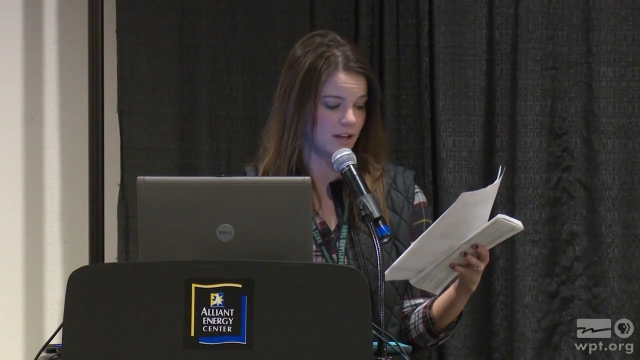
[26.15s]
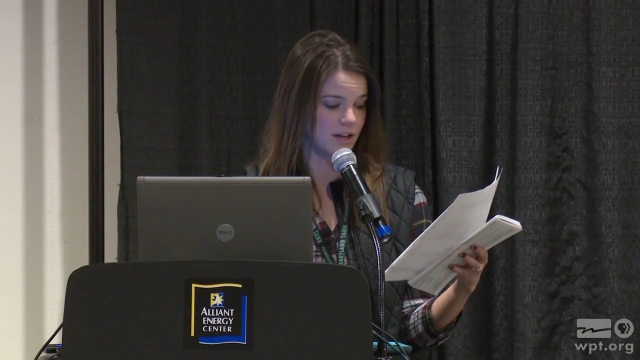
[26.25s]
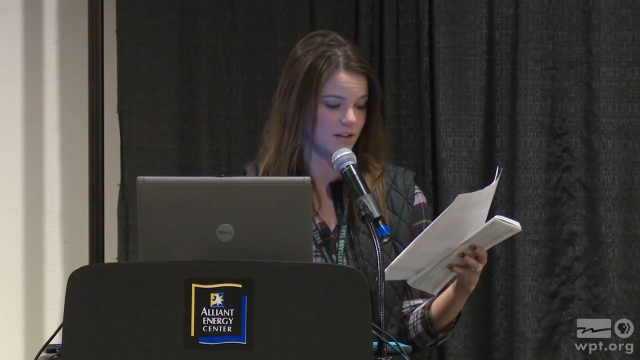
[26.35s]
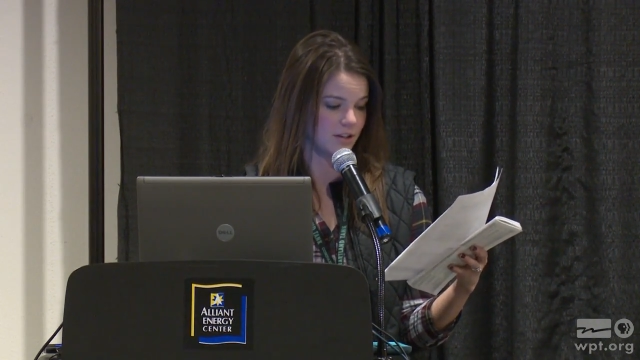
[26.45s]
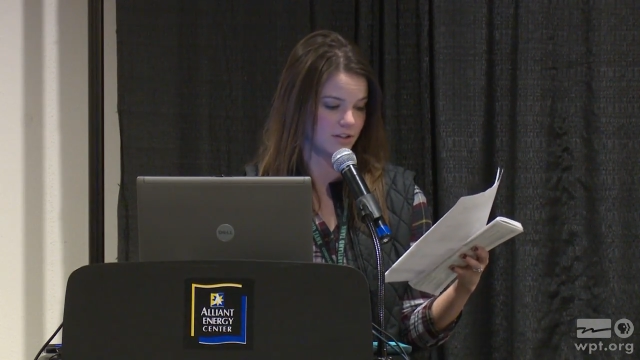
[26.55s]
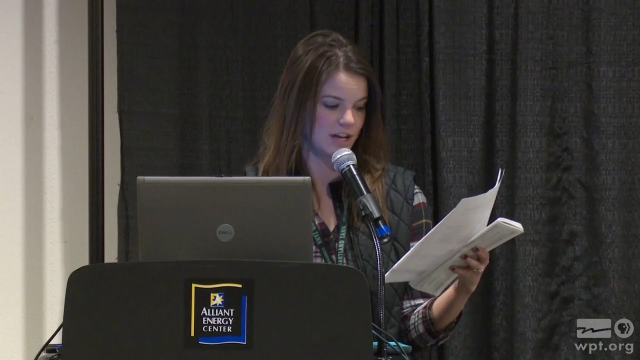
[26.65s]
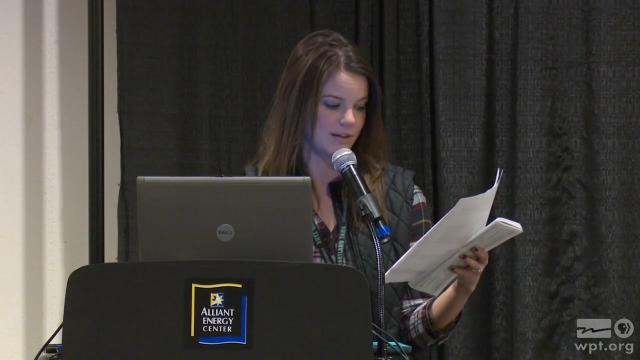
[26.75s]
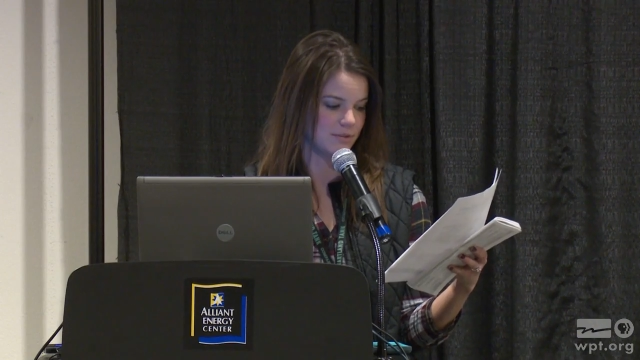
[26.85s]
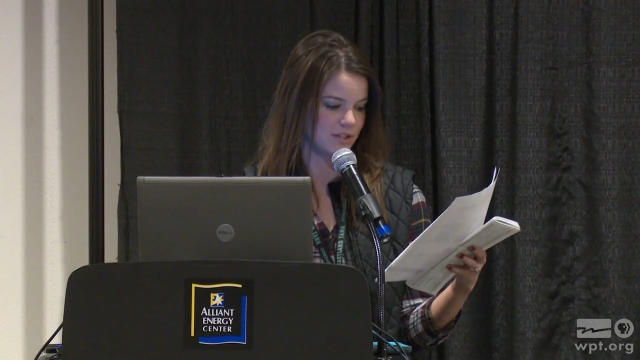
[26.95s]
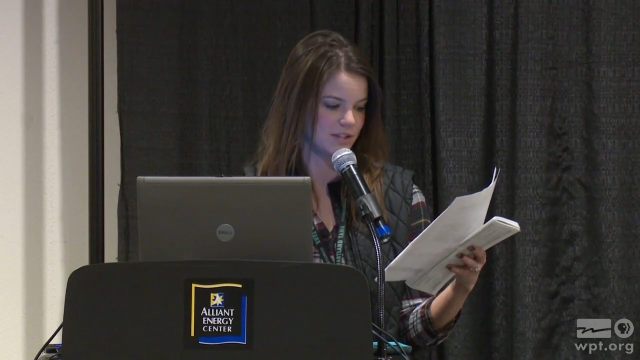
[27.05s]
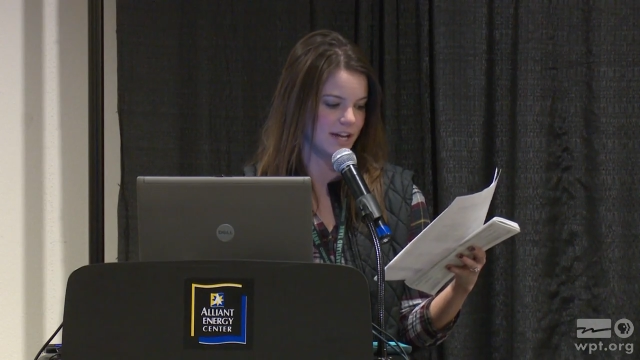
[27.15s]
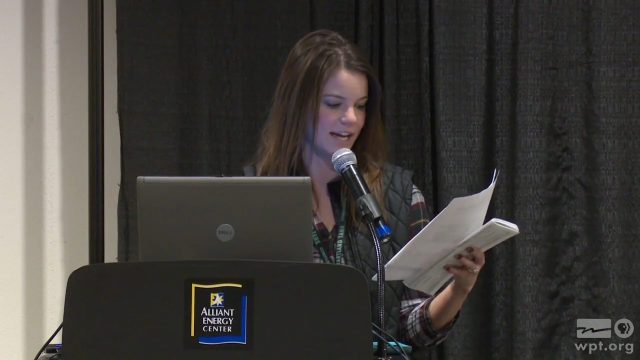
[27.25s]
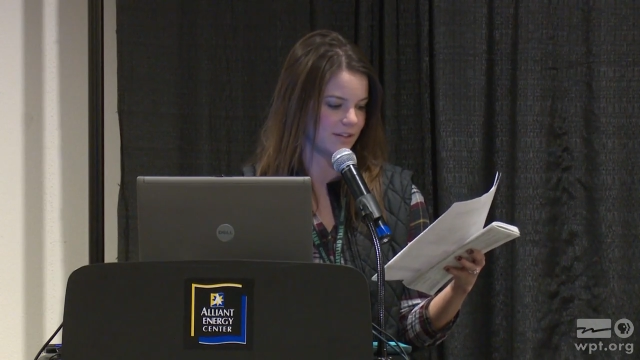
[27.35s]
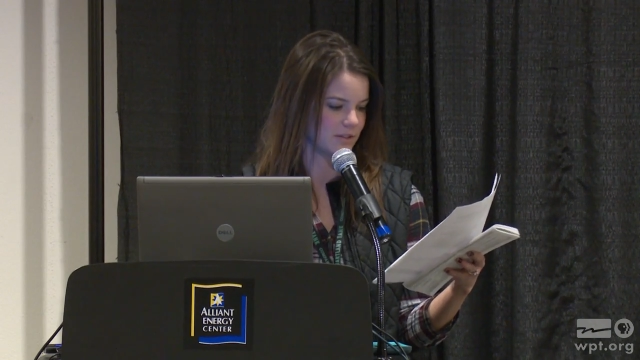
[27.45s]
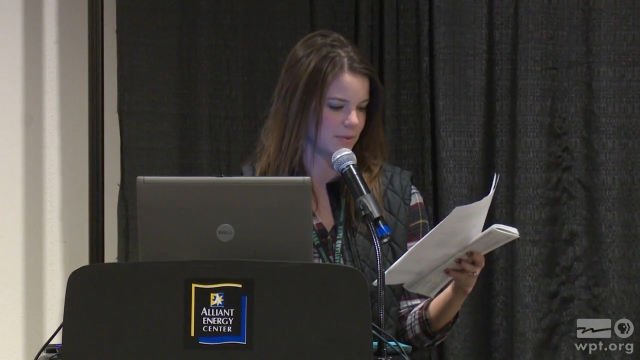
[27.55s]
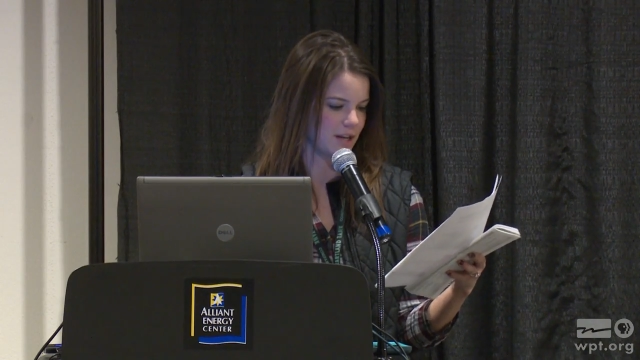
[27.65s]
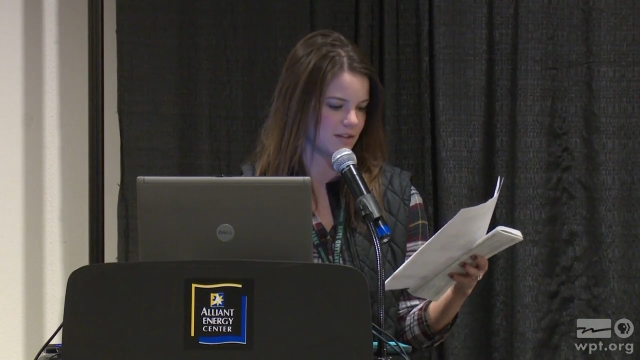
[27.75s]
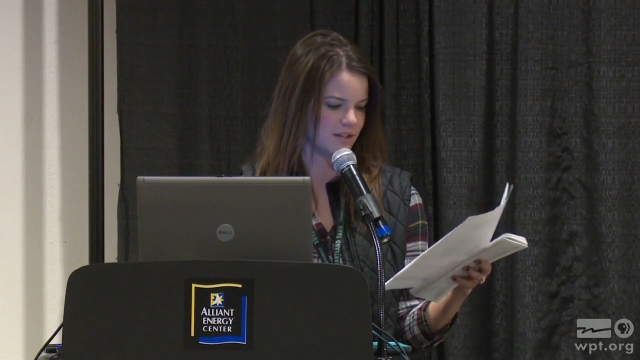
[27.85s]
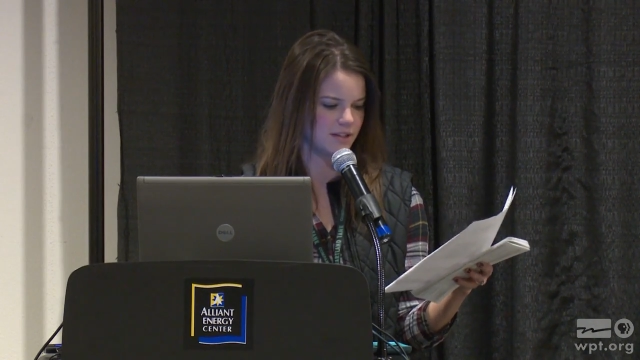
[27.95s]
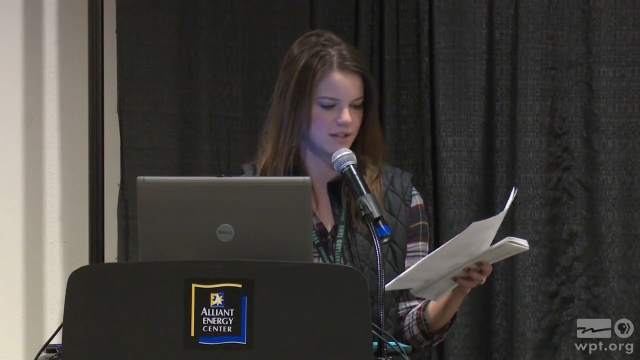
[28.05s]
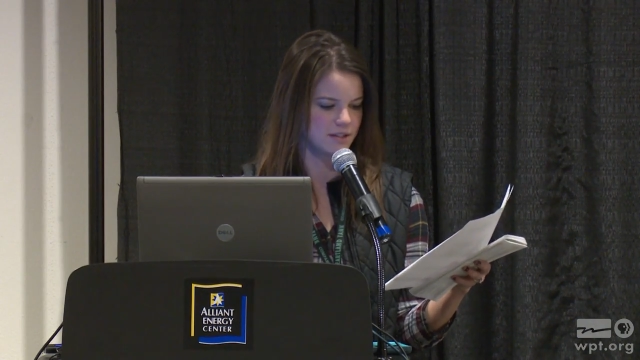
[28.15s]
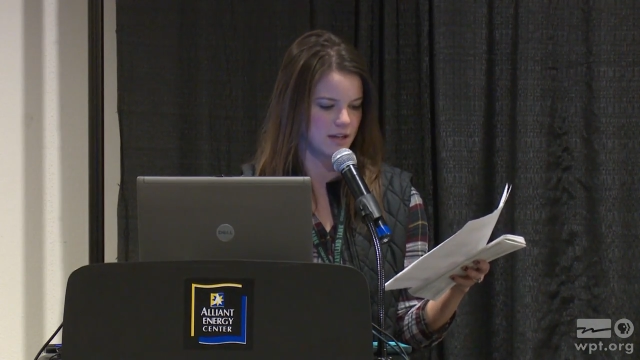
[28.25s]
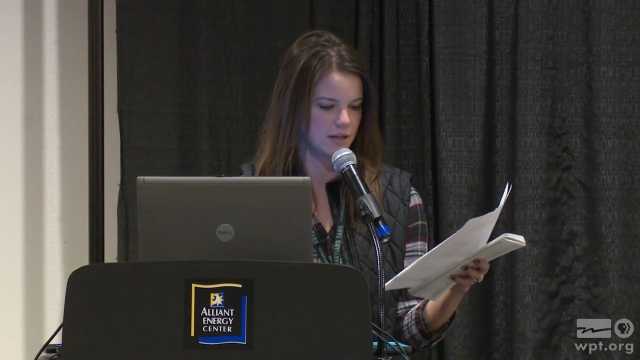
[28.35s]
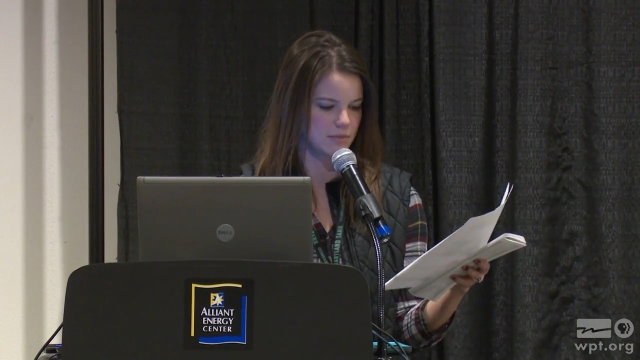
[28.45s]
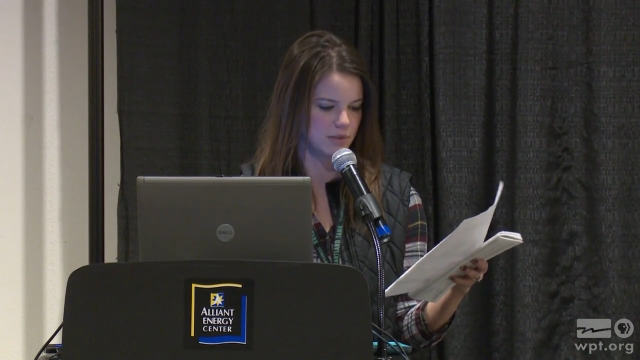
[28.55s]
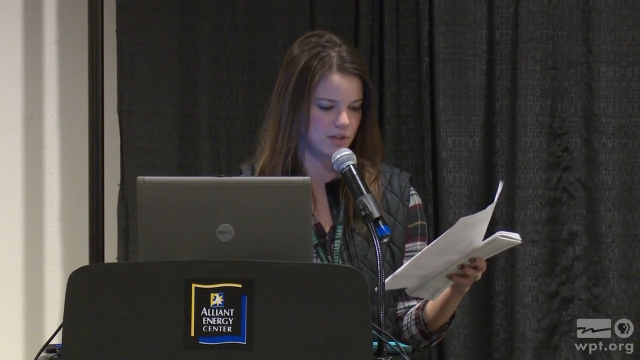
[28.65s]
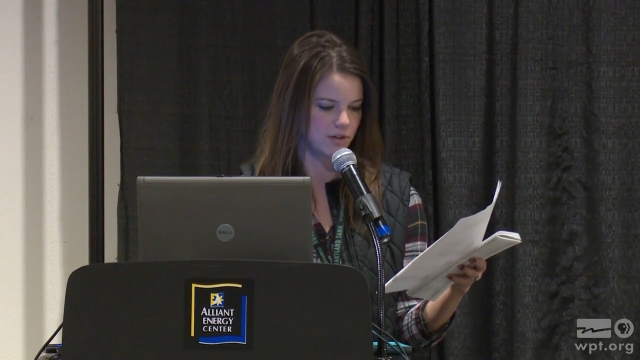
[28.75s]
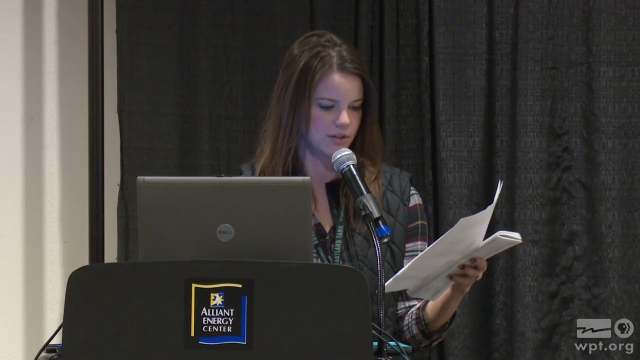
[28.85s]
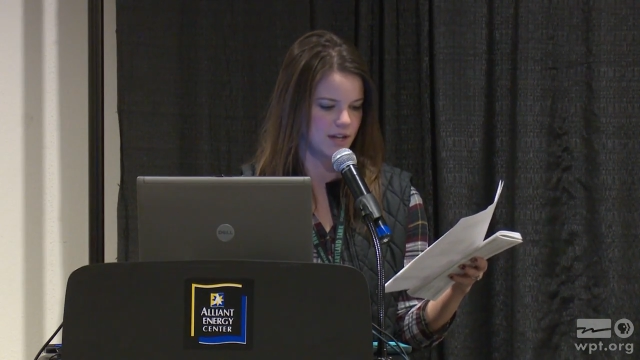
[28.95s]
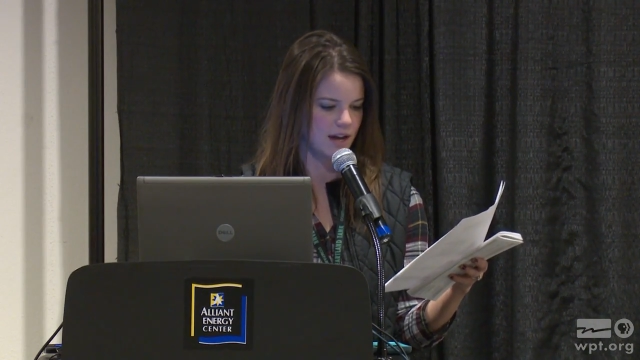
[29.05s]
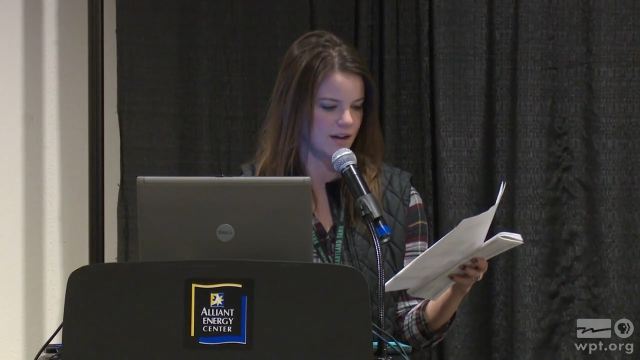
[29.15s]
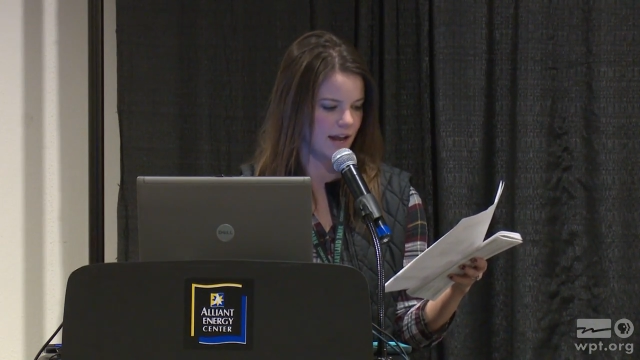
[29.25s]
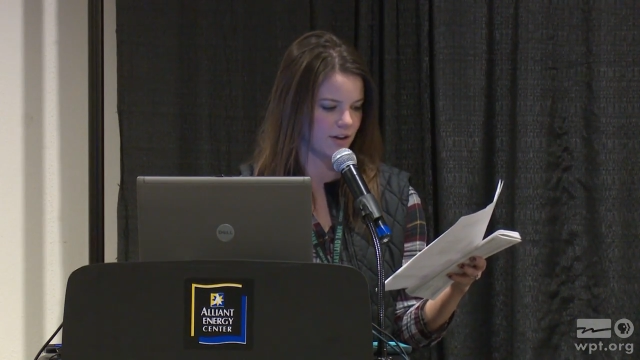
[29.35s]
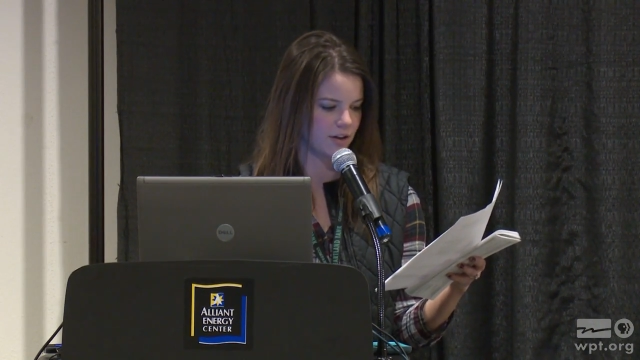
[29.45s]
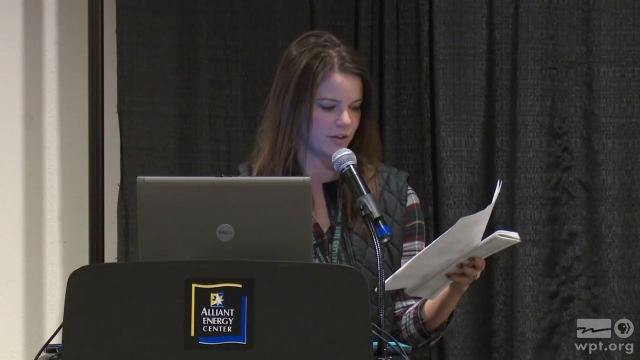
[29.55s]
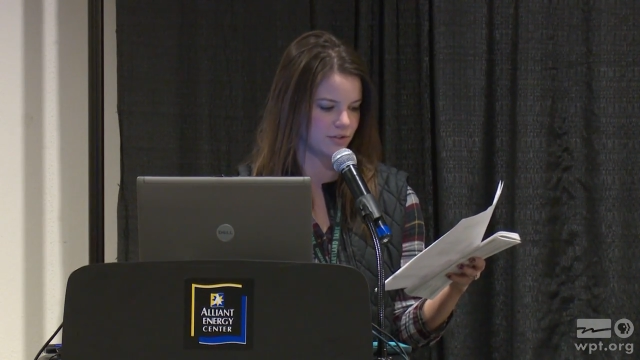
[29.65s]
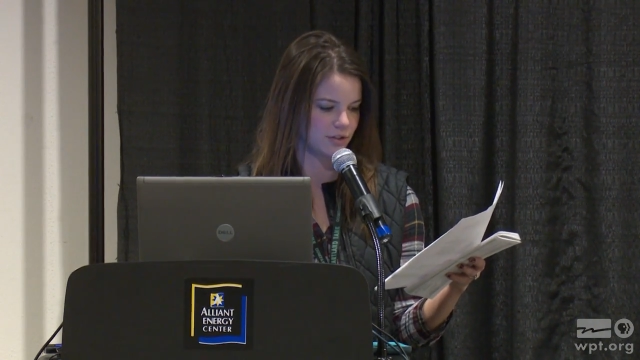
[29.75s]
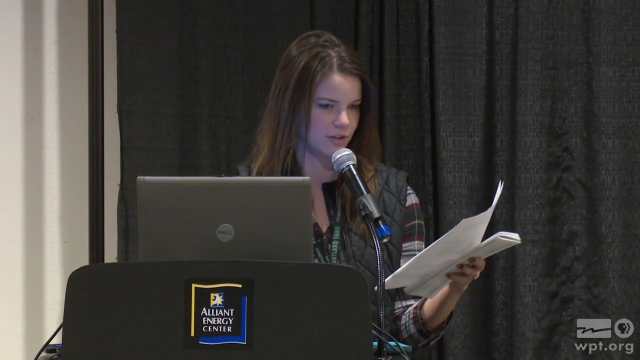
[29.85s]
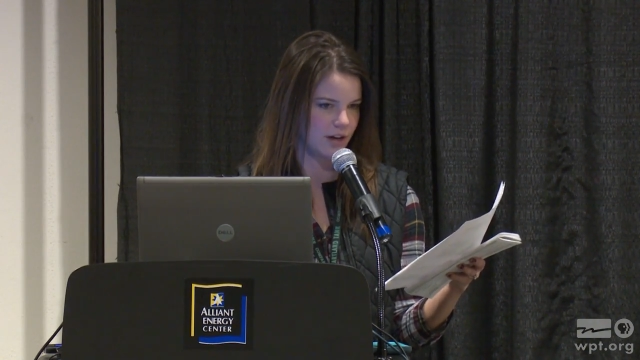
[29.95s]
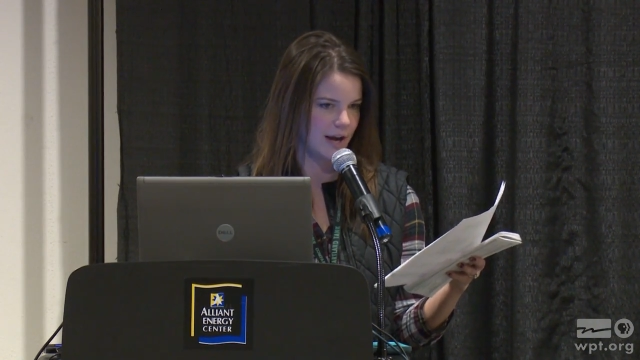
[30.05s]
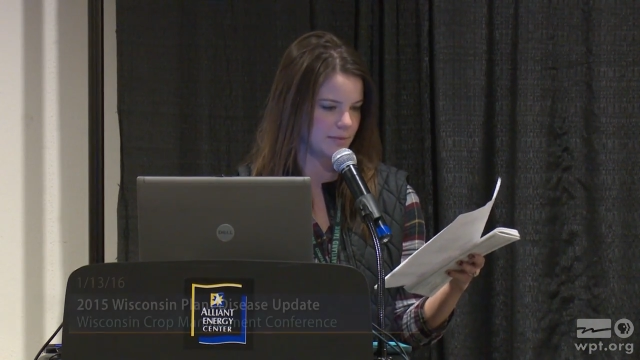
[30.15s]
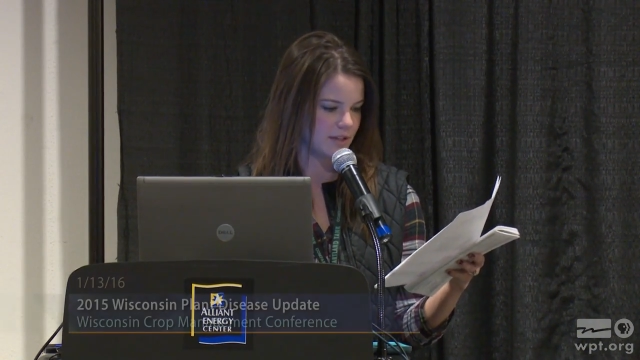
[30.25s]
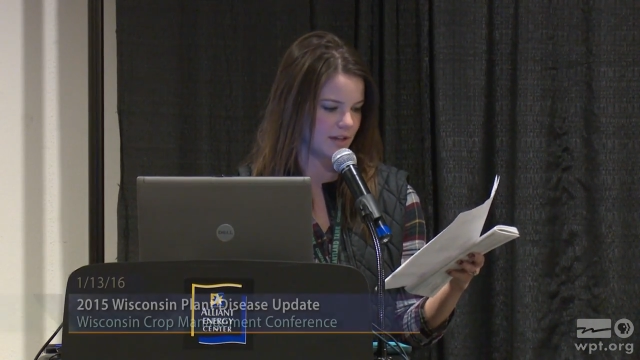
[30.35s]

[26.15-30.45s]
and her job is to diagnose plant diseases and nematodes on agricultural crops